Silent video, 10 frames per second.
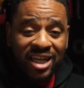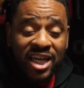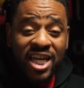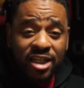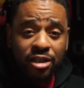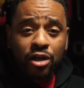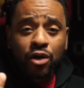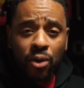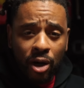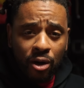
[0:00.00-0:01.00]
eat
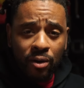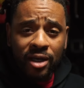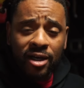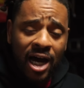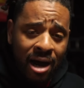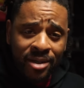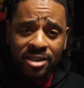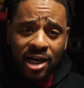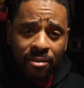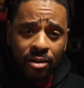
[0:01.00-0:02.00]
crow in the comments
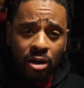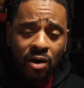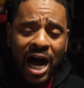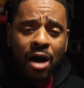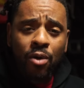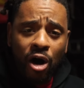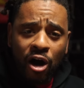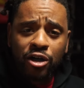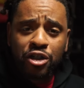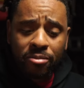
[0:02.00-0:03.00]
down below. I will
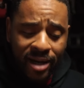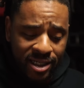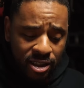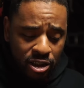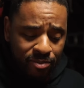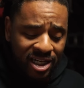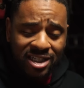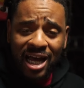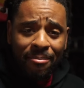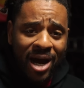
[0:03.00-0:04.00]
heart your message
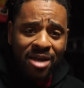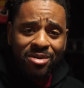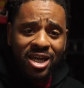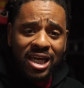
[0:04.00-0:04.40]
because I might be